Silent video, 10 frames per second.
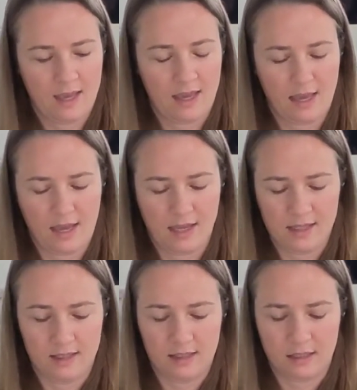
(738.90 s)

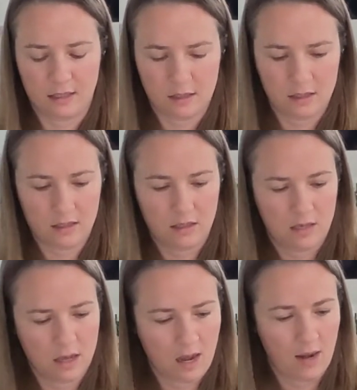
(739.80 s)
and
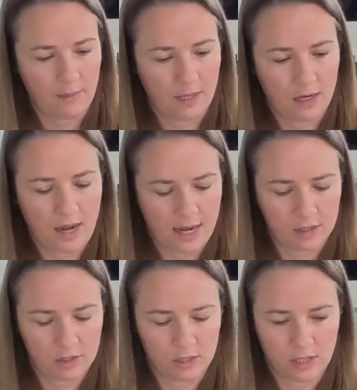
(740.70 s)
I'm gonna
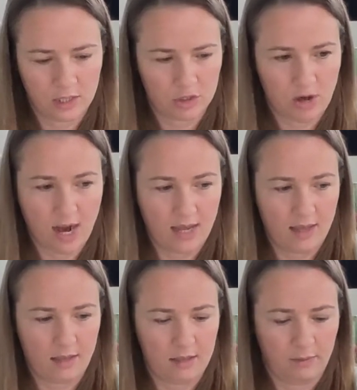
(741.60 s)
actually
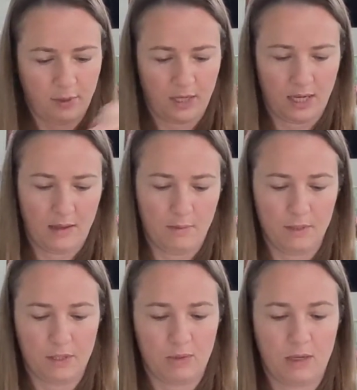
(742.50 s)
try to put it in
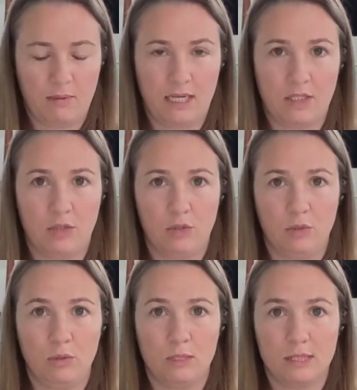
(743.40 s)
between my
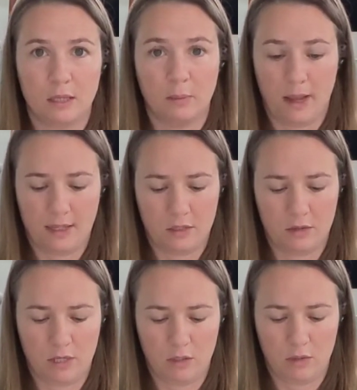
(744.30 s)
2 silpats. You
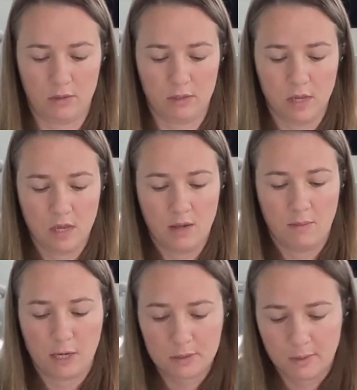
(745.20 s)
can use
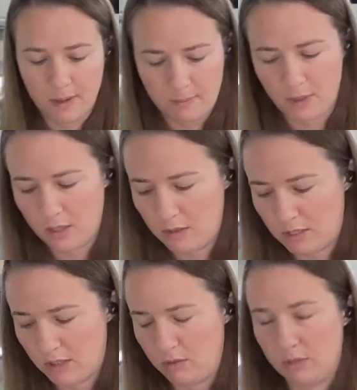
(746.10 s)
parchment paper, you
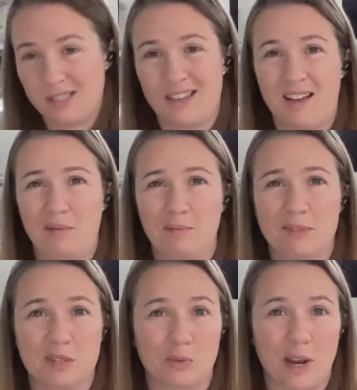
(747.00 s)
can use
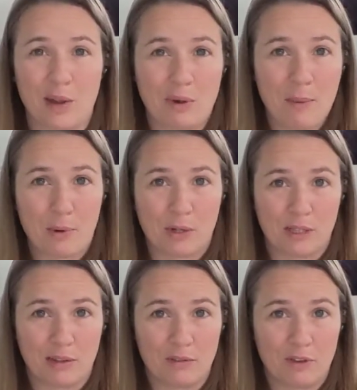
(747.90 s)
saran wrap or
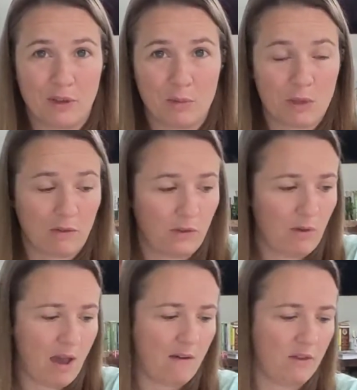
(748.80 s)
cling film if you
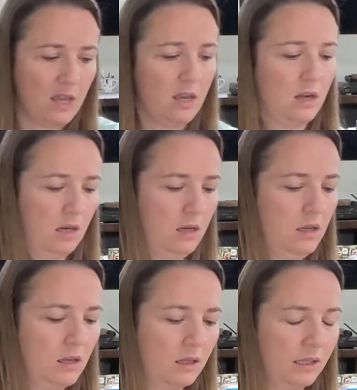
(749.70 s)
have it.
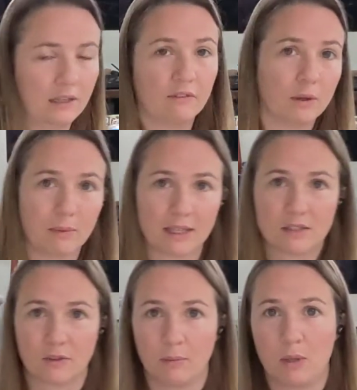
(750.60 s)
Cling film, that's
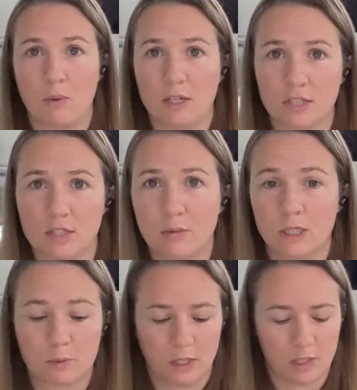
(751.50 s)
from me watching too
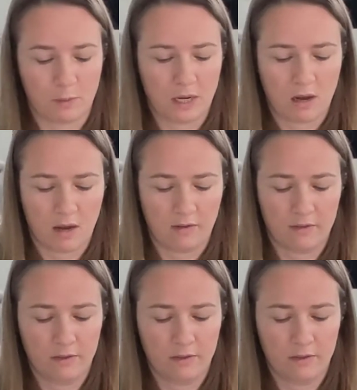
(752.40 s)
much British Bake Off.